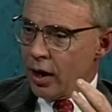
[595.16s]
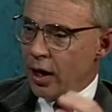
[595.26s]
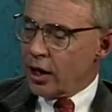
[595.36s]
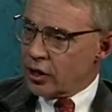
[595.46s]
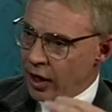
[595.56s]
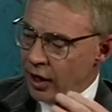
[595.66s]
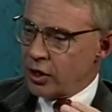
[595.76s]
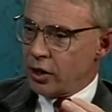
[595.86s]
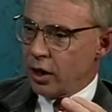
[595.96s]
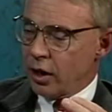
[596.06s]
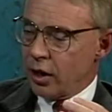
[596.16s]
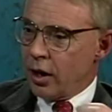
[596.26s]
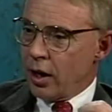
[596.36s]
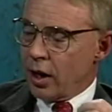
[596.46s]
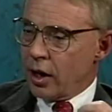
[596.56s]
as they see it,
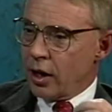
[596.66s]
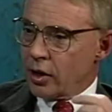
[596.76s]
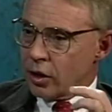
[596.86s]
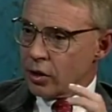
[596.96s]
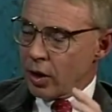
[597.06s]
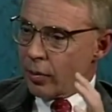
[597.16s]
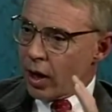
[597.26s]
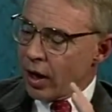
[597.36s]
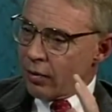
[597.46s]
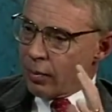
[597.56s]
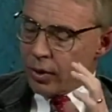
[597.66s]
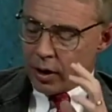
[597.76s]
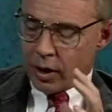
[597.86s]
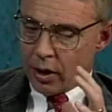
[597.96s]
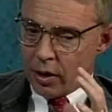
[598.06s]
at least in some kind of a
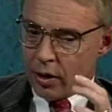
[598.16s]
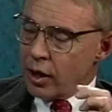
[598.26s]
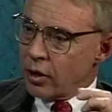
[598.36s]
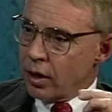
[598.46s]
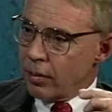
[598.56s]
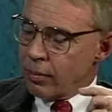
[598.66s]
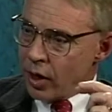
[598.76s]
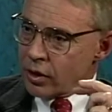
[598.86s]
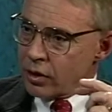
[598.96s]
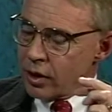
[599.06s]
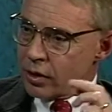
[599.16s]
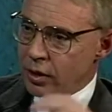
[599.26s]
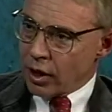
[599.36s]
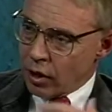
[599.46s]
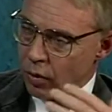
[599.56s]
particular ed, uh, process that
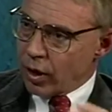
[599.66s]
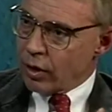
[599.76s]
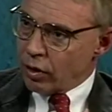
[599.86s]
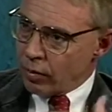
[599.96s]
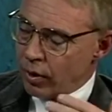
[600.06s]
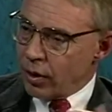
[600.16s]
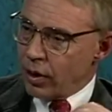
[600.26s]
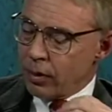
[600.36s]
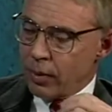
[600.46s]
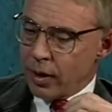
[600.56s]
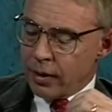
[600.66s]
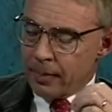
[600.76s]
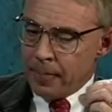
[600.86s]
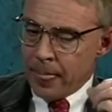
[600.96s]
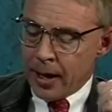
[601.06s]
they can go out in the community and be a,
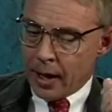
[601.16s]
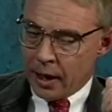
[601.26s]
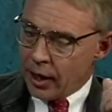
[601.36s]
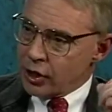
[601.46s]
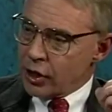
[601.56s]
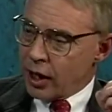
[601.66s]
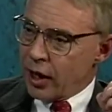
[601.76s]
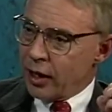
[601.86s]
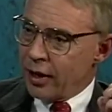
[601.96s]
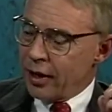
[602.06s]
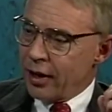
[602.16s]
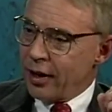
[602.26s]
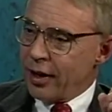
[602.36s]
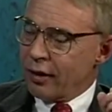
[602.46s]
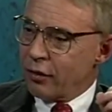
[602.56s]
an educated,
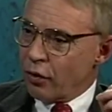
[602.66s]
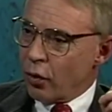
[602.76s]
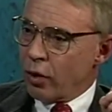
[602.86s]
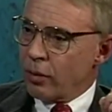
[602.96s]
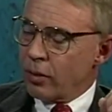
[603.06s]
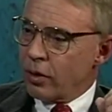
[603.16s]
informed